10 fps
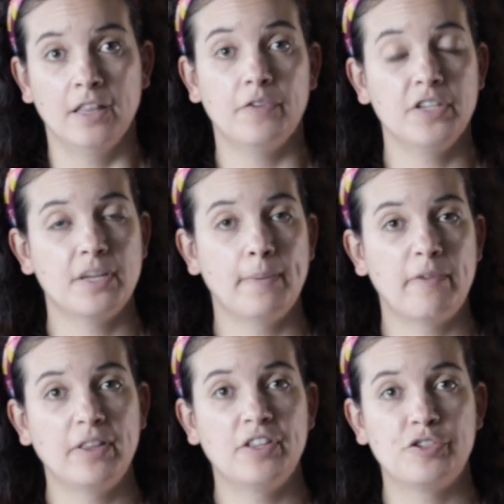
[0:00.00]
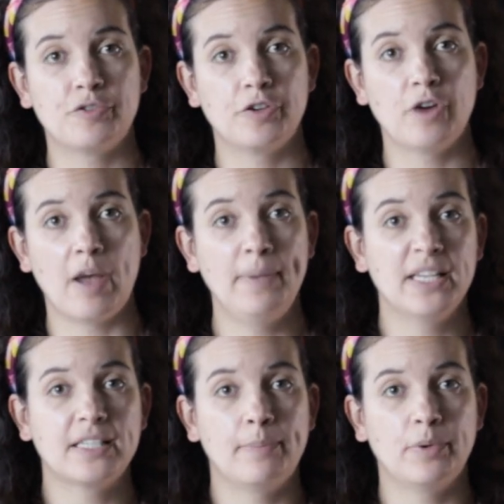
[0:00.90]
The first time I read this through, I
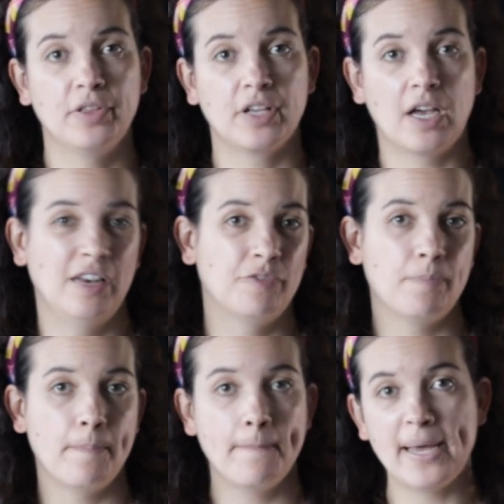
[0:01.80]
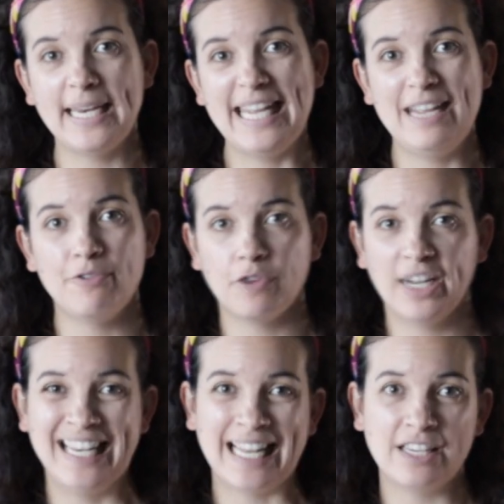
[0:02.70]
picked up on the kind of money,
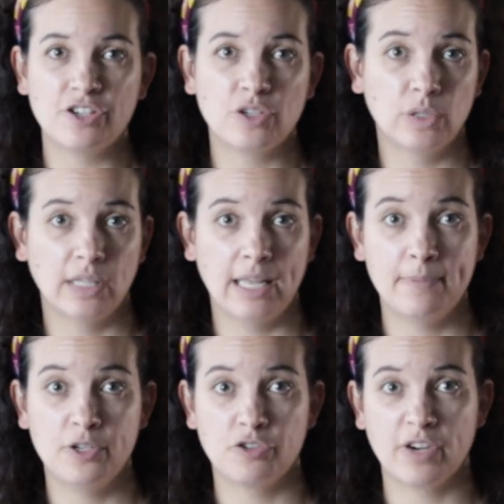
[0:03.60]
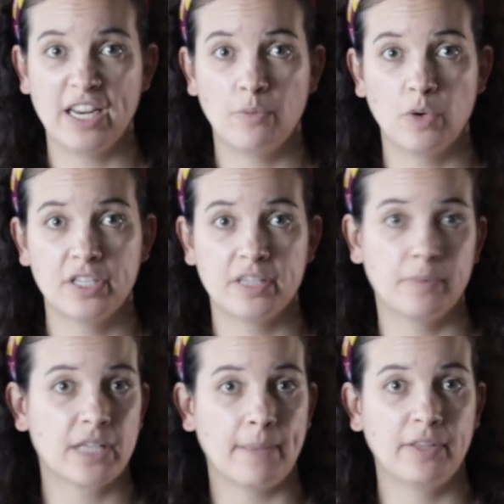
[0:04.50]
financial imagery and words that
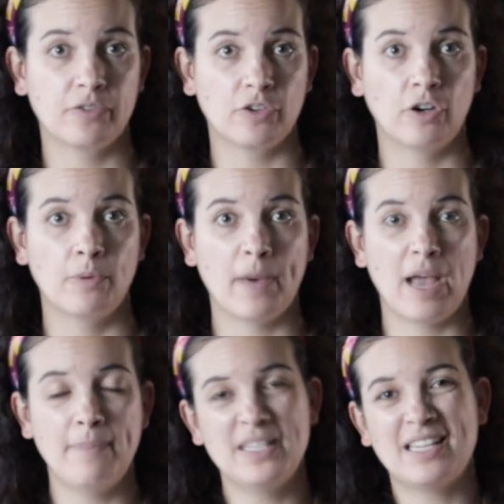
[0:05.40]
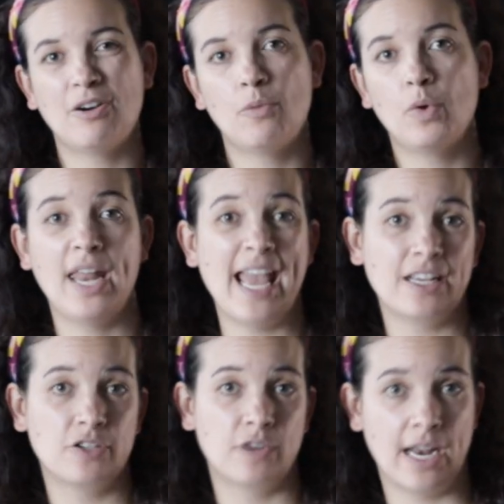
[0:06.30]
was coming through, but I missed out on one
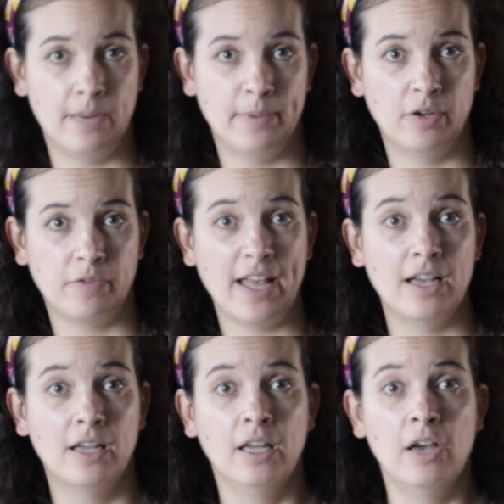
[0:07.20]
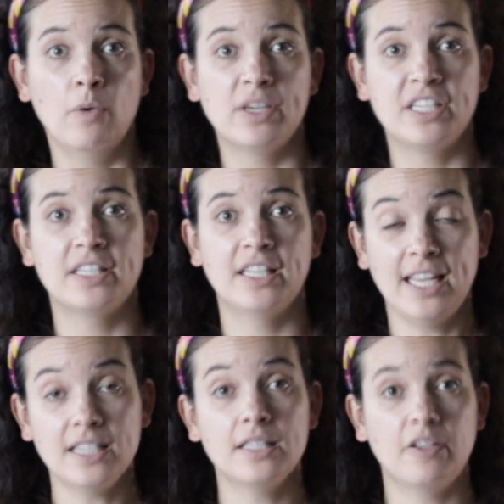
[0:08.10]
extra element of that, which is that
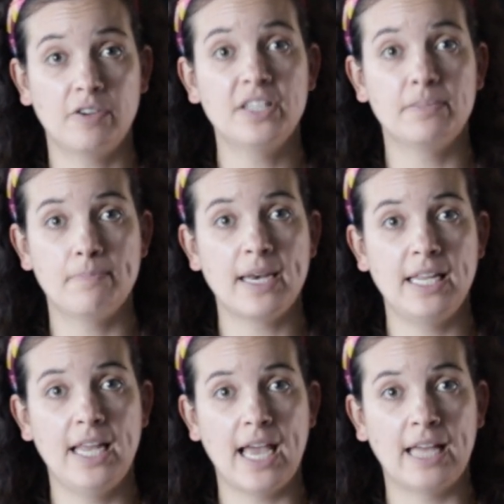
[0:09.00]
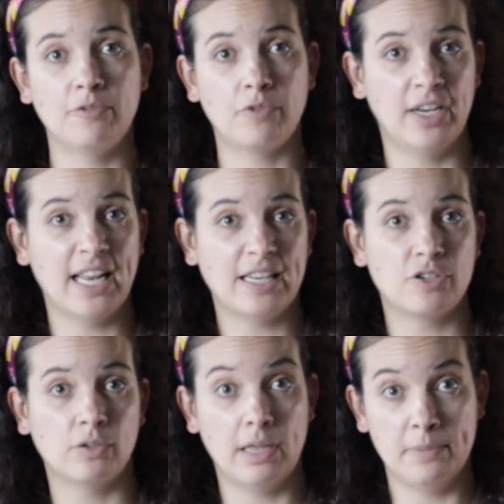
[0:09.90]
yes, there is money and
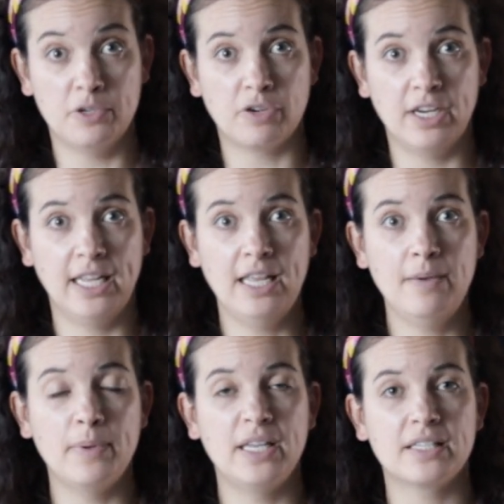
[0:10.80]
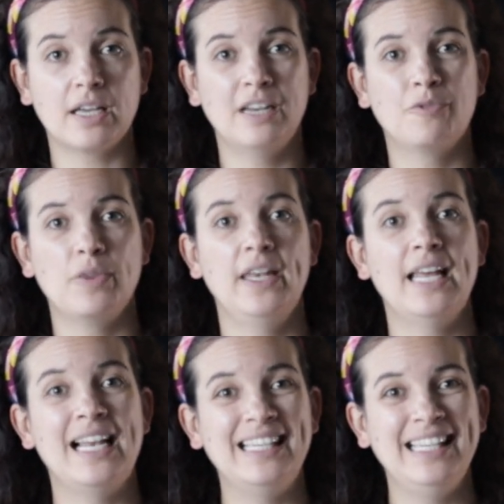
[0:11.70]
financial imagery in here, but it's kind of
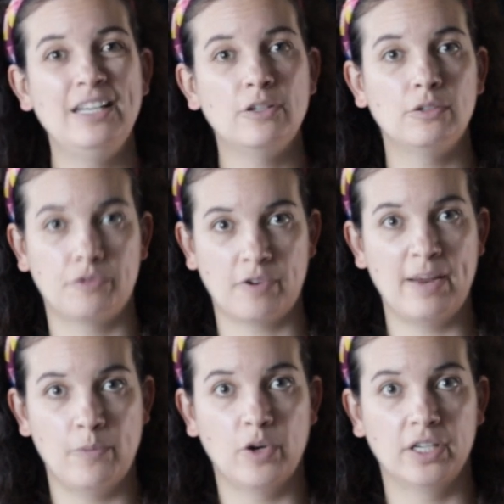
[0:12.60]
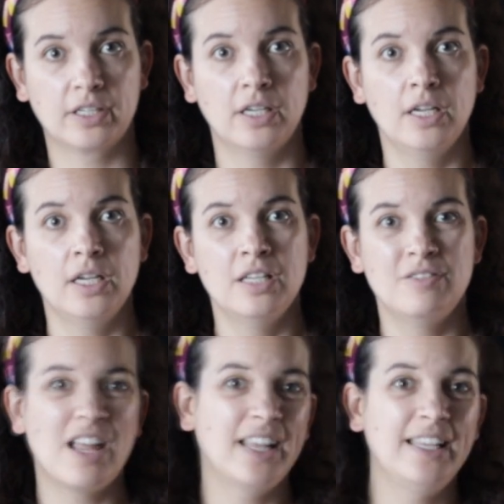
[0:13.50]
within a legal framework.
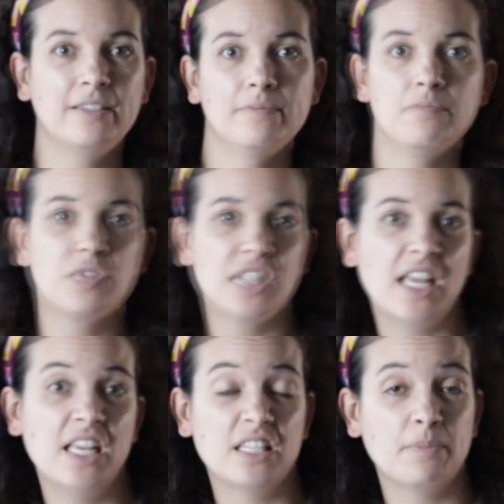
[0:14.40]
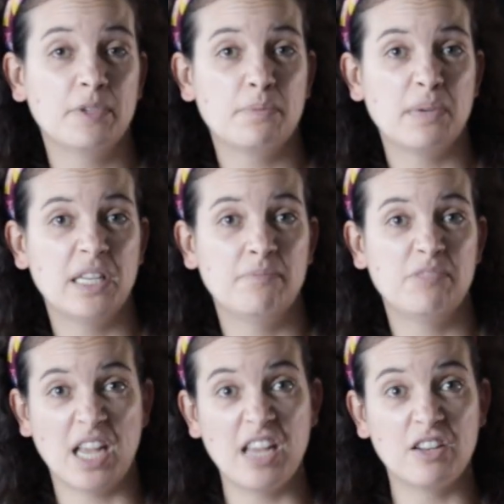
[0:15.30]
Like, say someone's been
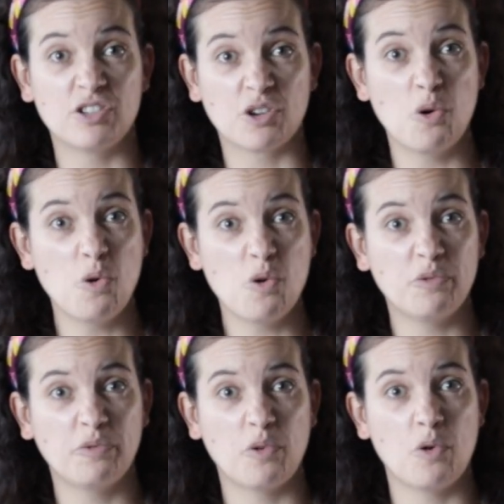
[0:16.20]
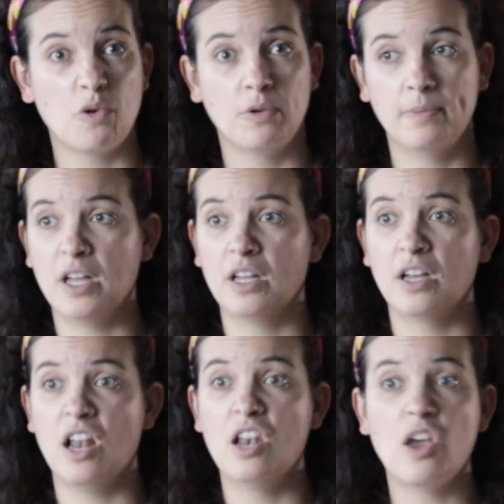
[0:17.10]
taken to court for a